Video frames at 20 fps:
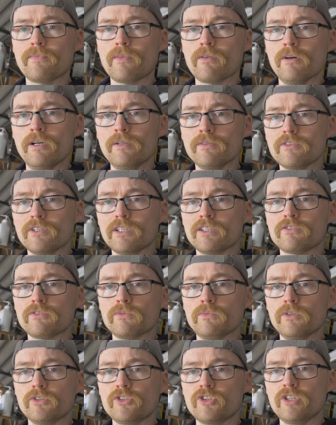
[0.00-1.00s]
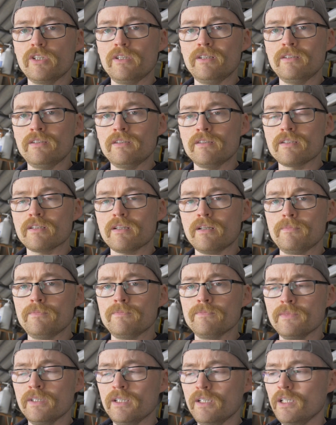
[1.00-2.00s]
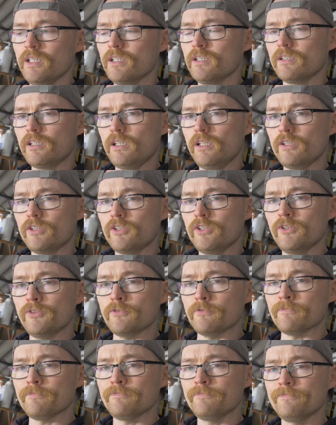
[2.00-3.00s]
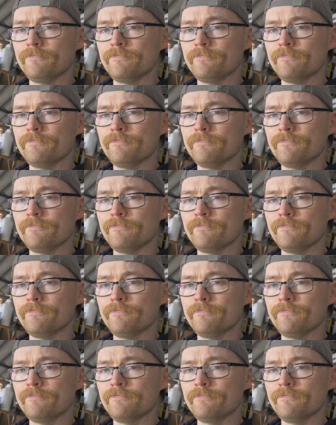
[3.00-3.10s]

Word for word: Alright, thanks for watching and um, see you soon.